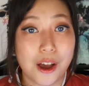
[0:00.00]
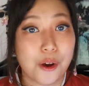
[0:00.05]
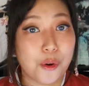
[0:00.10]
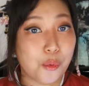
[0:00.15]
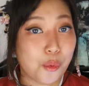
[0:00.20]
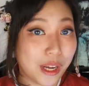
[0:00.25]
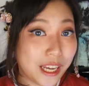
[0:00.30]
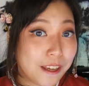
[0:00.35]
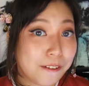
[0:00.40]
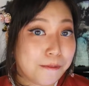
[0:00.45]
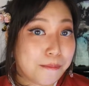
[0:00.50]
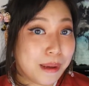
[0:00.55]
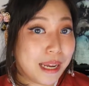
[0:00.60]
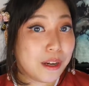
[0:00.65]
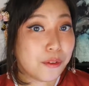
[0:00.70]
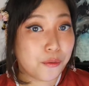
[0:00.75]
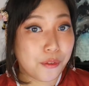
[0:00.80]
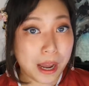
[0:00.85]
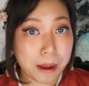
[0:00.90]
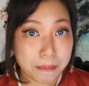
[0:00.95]
We've
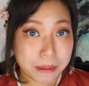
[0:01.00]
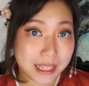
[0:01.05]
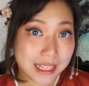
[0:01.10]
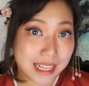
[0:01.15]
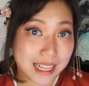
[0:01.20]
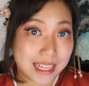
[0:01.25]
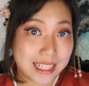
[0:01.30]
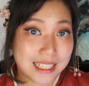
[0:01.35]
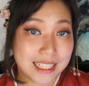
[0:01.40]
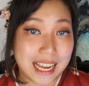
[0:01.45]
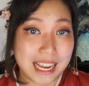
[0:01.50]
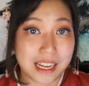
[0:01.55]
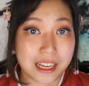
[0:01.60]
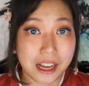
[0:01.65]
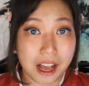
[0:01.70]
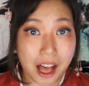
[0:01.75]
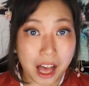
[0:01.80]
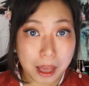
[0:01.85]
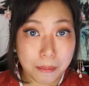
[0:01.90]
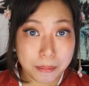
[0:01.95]
made replicas and
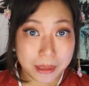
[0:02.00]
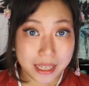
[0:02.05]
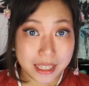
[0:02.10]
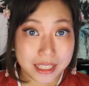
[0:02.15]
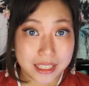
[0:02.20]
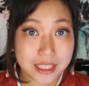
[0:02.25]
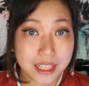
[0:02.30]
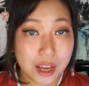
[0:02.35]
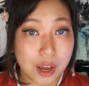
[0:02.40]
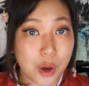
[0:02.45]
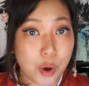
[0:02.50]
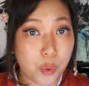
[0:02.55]
copies,